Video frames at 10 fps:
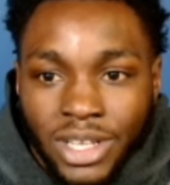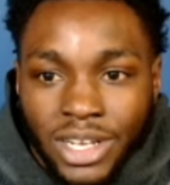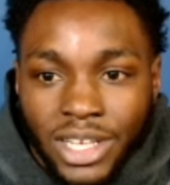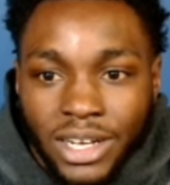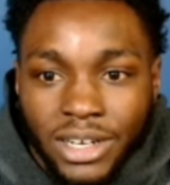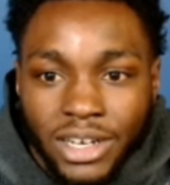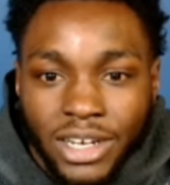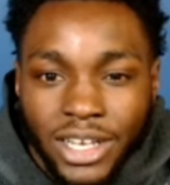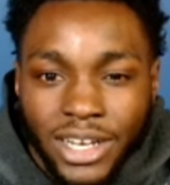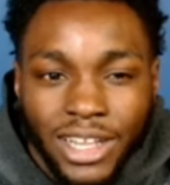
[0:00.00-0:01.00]
Being
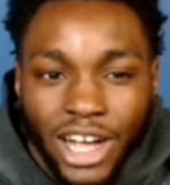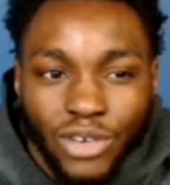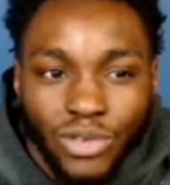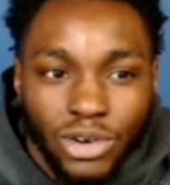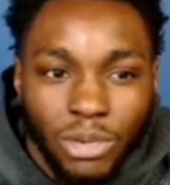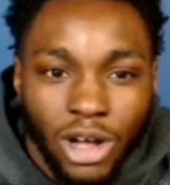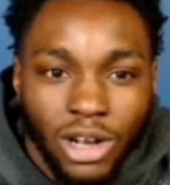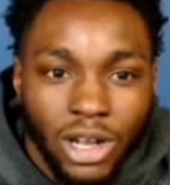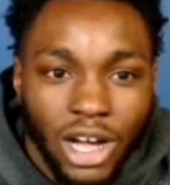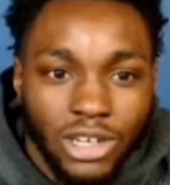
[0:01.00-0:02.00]
in the locker room, all
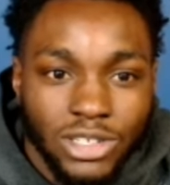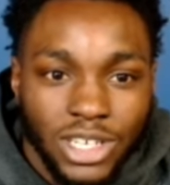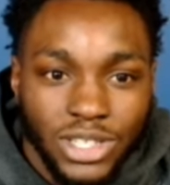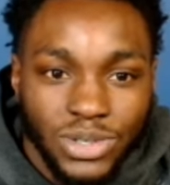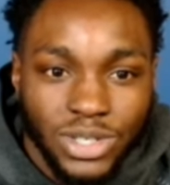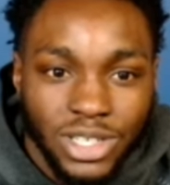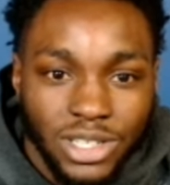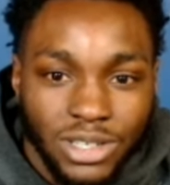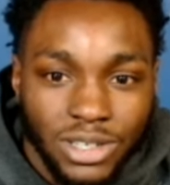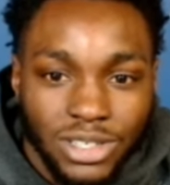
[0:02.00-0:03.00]
our lockers next to each other.